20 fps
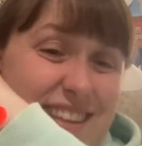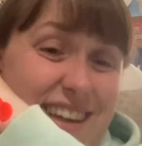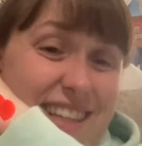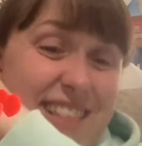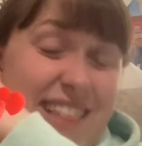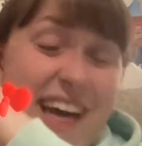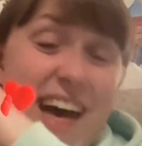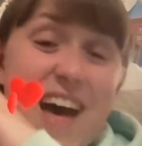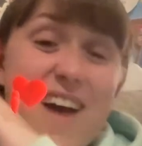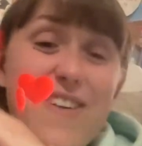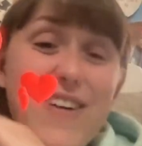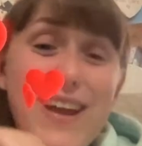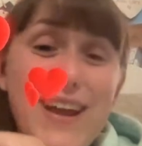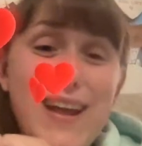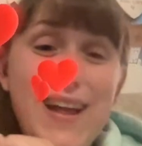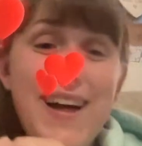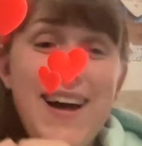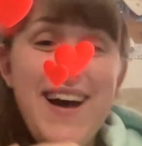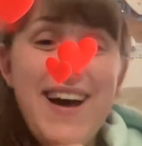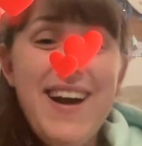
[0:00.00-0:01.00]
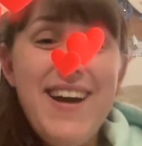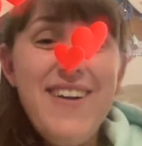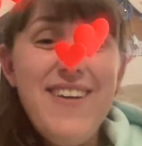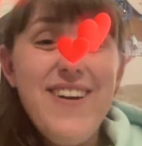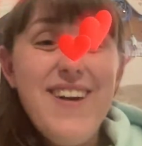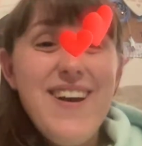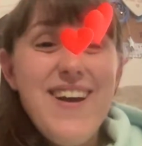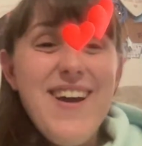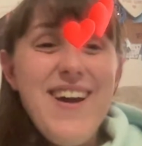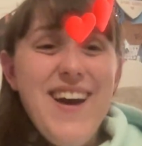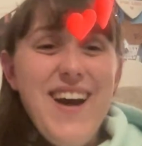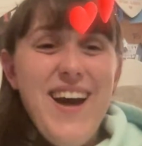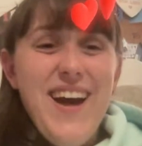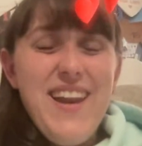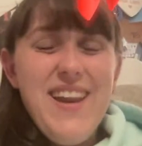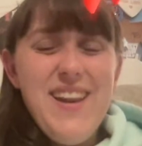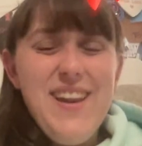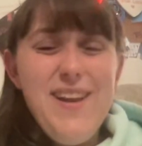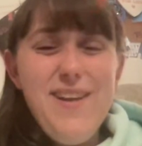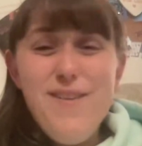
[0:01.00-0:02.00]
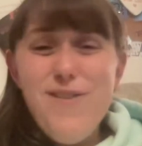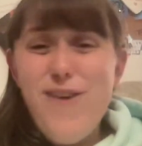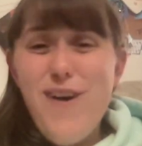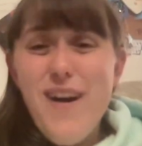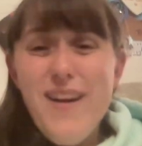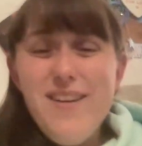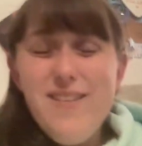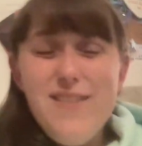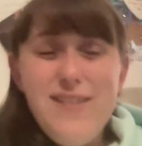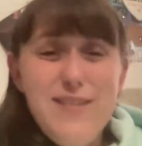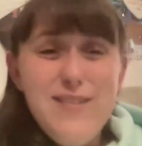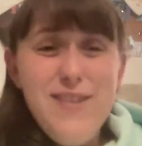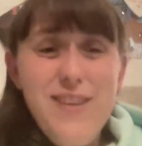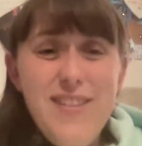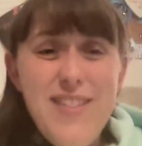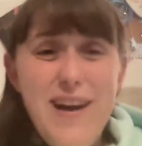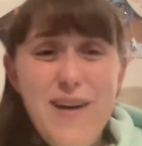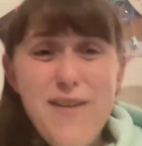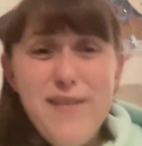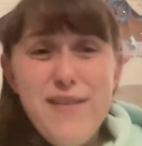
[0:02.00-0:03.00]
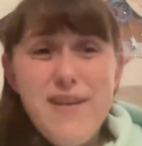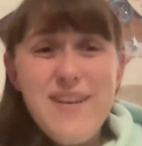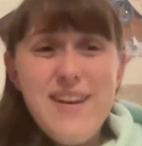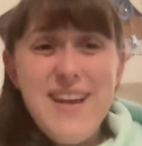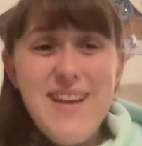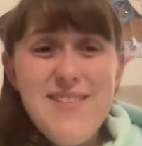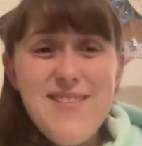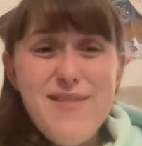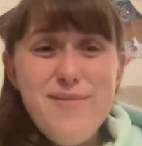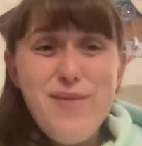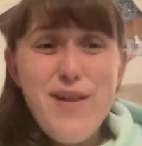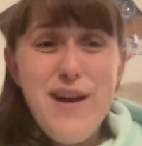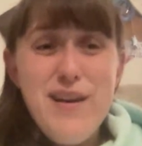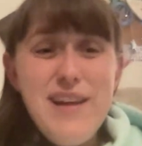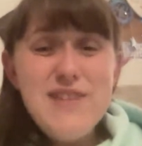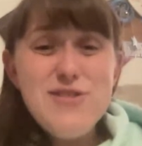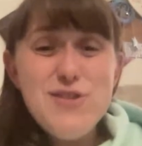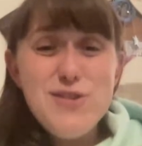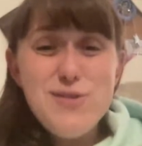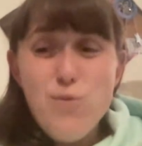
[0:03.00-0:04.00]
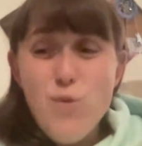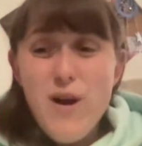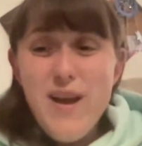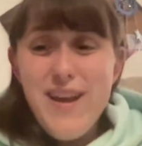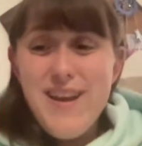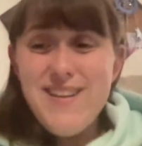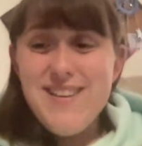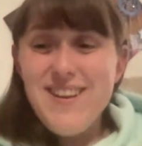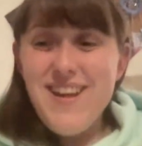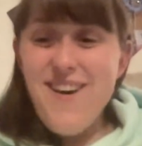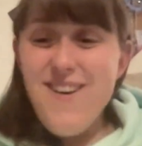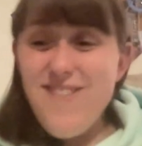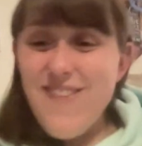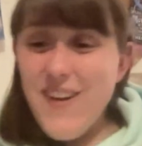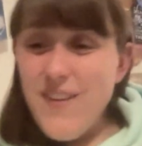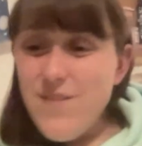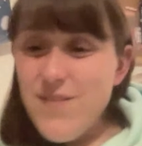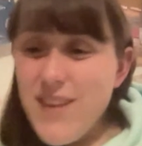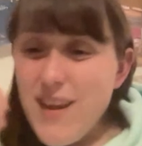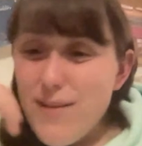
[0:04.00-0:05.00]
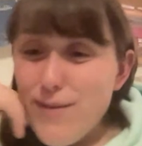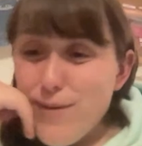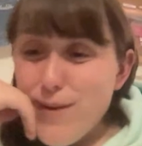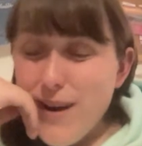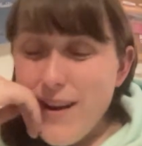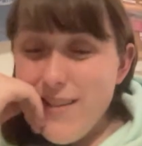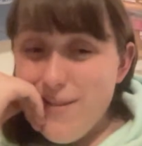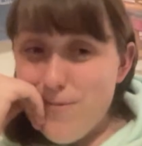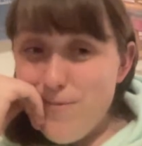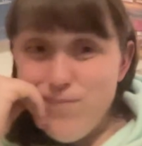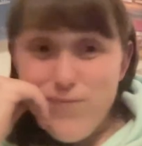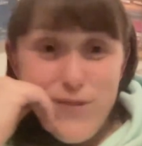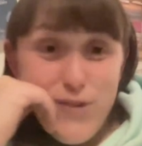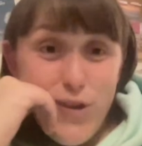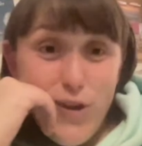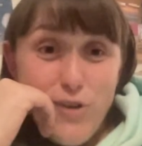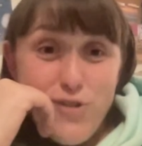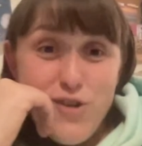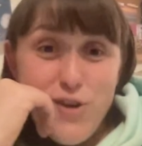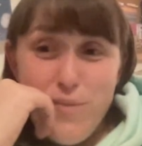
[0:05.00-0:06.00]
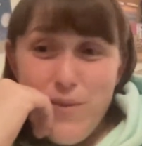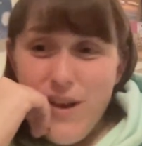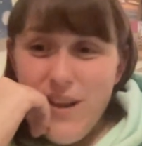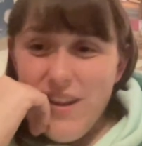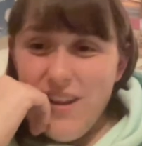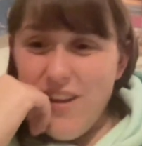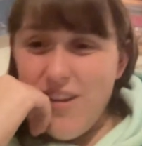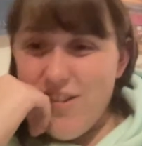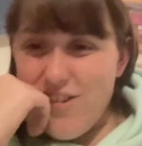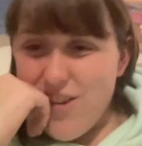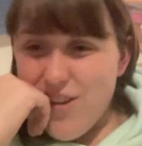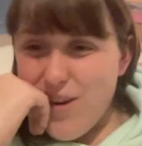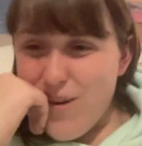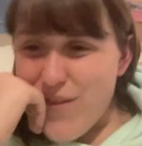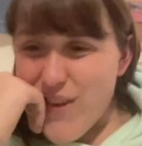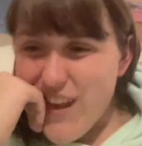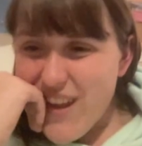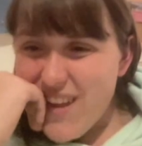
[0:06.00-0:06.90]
that. There we go. I don't know why it will do that without Kiss and Blood. That's just weird. Oh well, never mind. It's YouTube being YouTube.